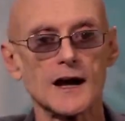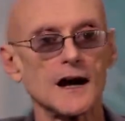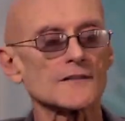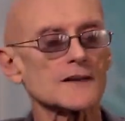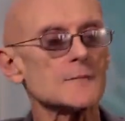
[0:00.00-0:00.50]

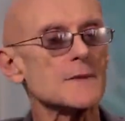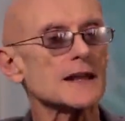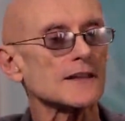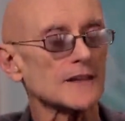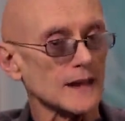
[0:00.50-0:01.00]
of
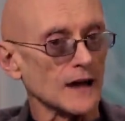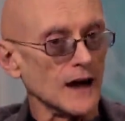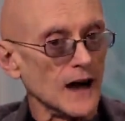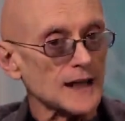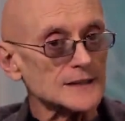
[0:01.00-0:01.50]
committing the
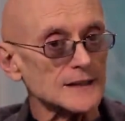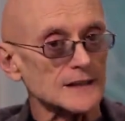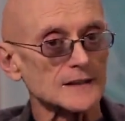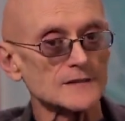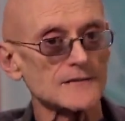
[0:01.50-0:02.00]

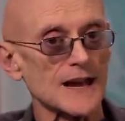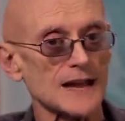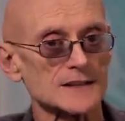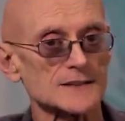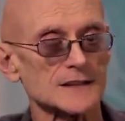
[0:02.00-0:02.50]
ontic
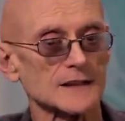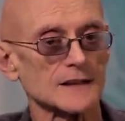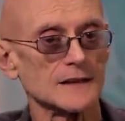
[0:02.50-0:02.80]
fallacy,